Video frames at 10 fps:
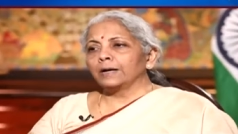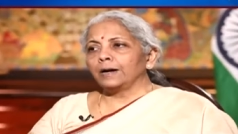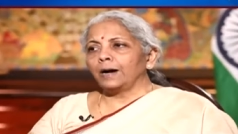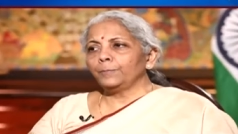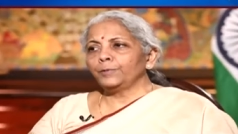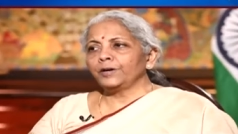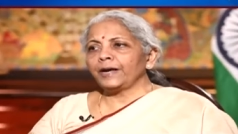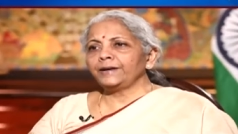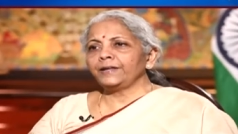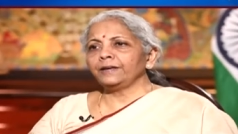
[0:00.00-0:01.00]

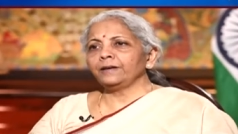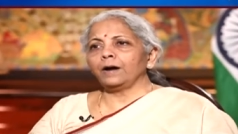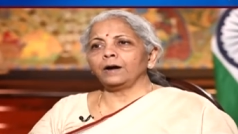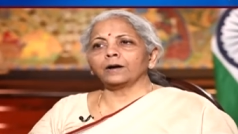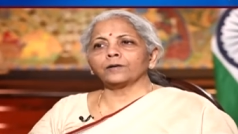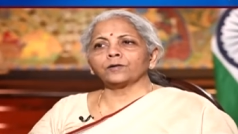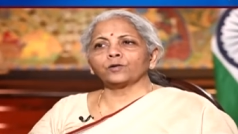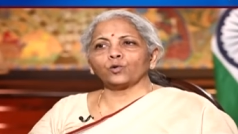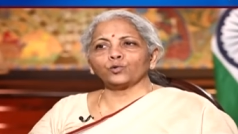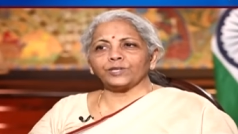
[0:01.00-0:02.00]
upgrading our
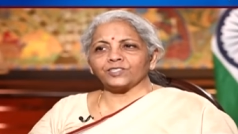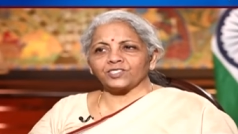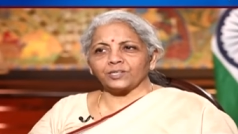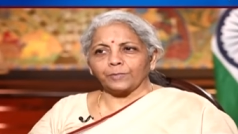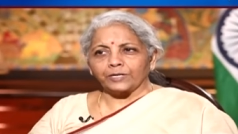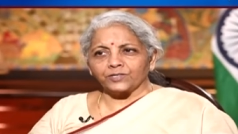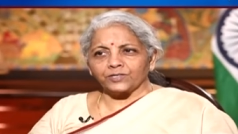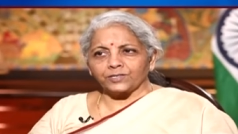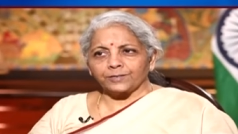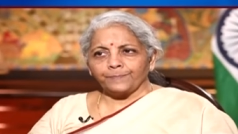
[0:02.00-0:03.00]
growth estimates
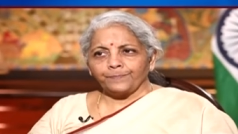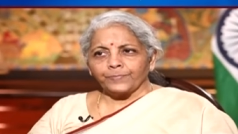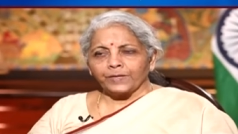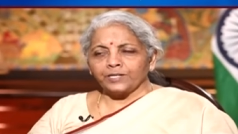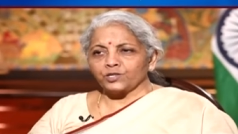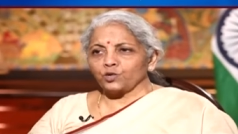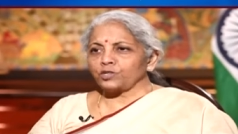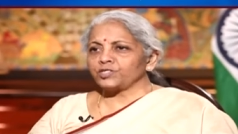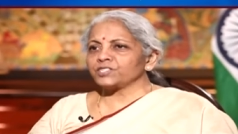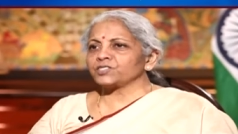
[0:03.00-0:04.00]
is not
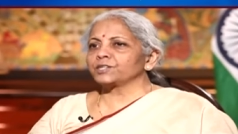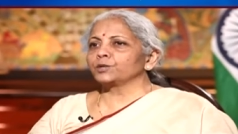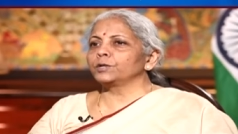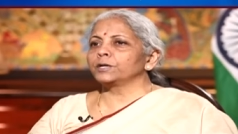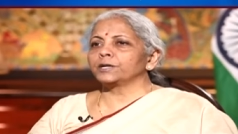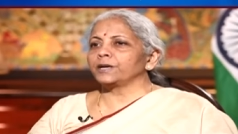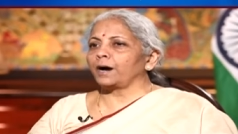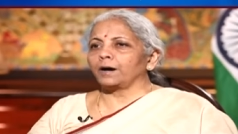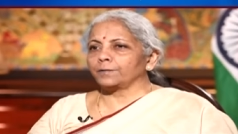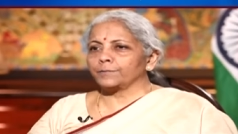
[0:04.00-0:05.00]
just singularly
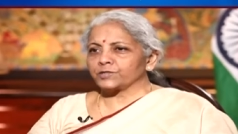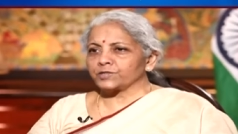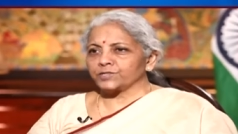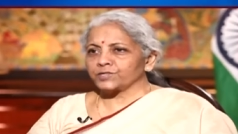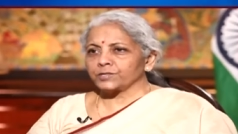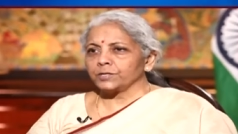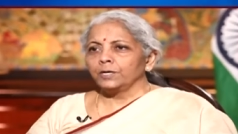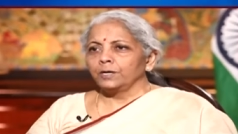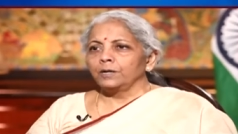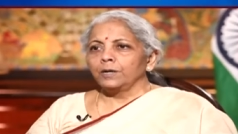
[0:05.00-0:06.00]
our business.
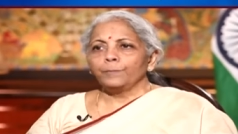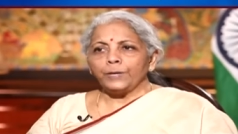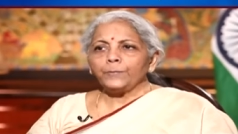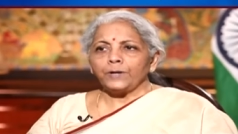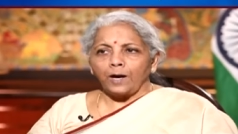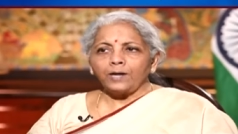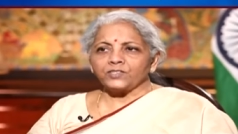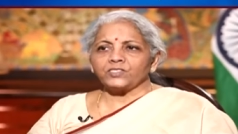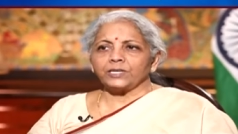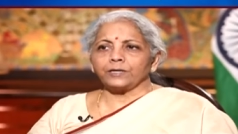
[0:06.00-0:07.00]
People are
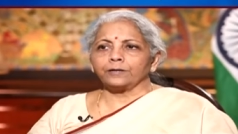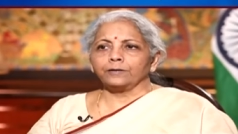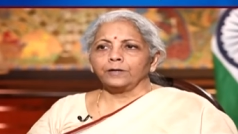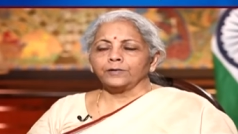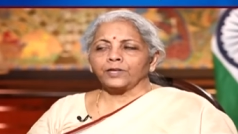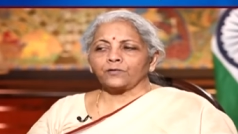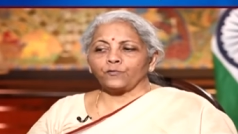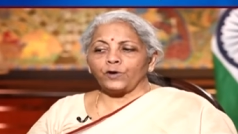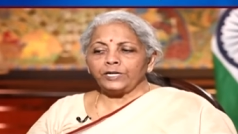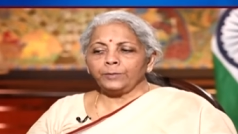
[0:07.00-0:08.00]
seeing that
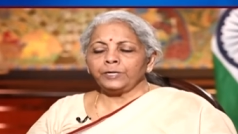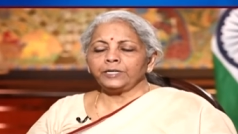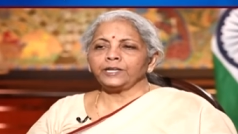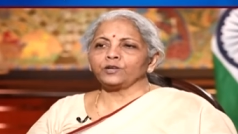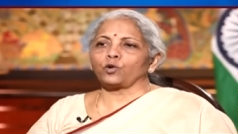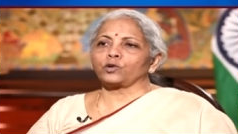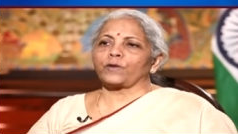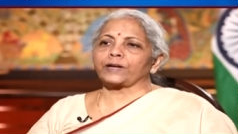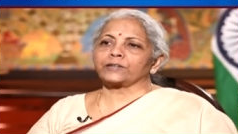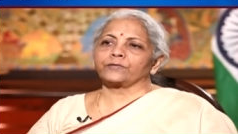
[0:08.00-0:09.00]
fundamentally a lot of
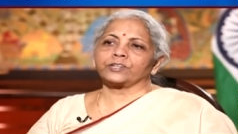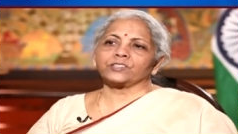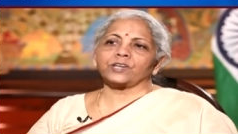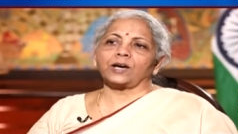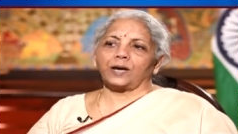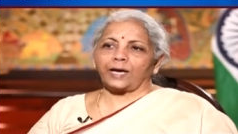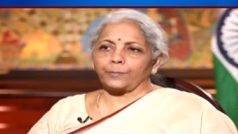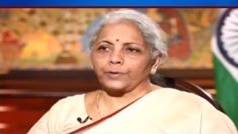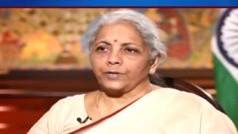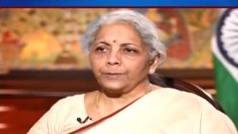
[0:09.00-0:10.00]
activities are happening.